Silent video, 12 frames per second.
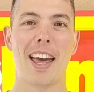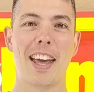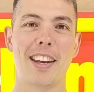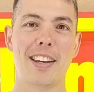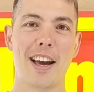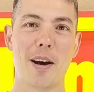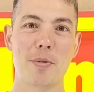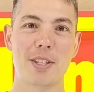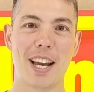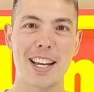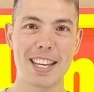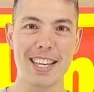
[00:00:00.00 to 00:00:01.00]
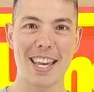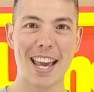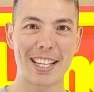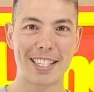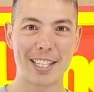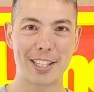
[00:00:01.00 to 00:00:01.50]
and you're taking your
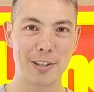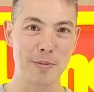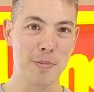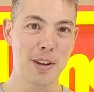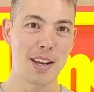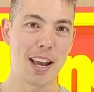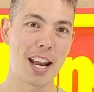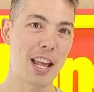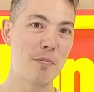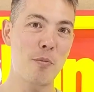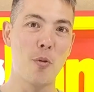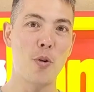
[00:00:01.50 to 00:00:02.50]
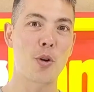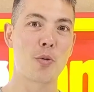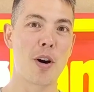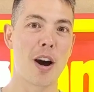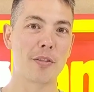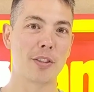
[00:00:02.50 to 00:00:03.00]
keg system, and even before
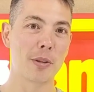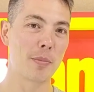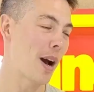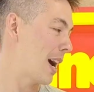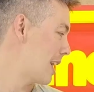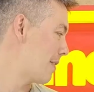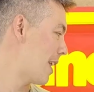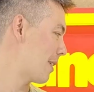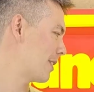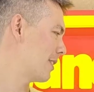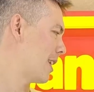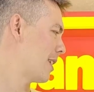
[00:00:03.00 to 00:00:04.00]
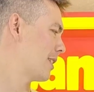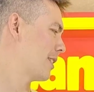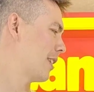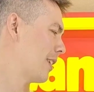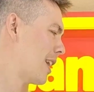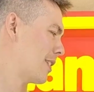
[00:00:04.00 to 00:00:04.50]
you arrive to the party, you've
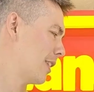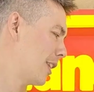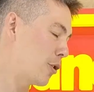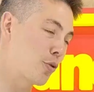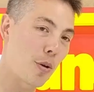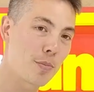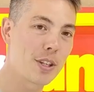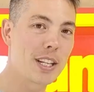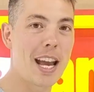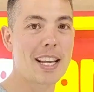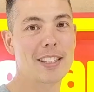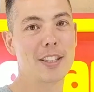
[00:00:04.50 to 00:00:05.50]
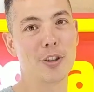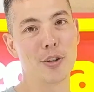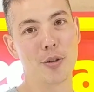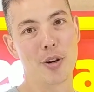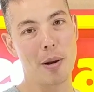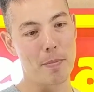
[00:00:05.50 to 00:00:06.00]
accidentally dropped your gas
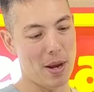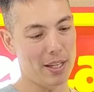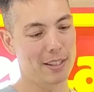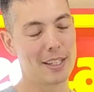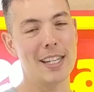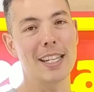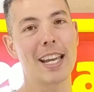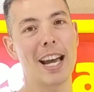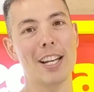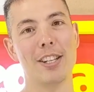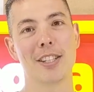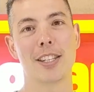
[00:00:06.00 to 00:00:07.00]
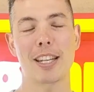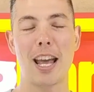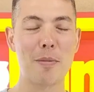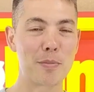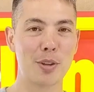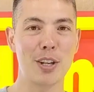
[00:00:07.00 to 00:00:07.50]
cylinder and busted your gauges. There's
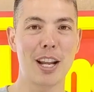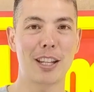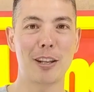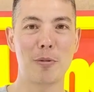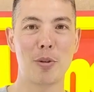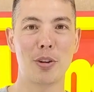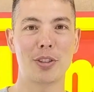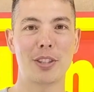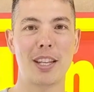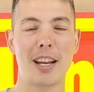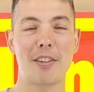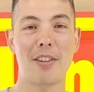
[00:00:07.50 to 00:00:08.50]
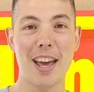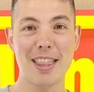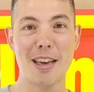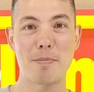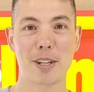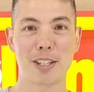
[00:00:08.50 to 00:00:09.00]
absolutely nothing worse than that. I've
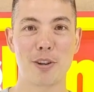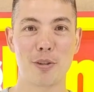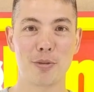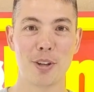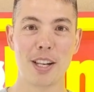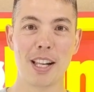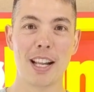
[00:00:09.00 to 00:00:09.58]
had that myself.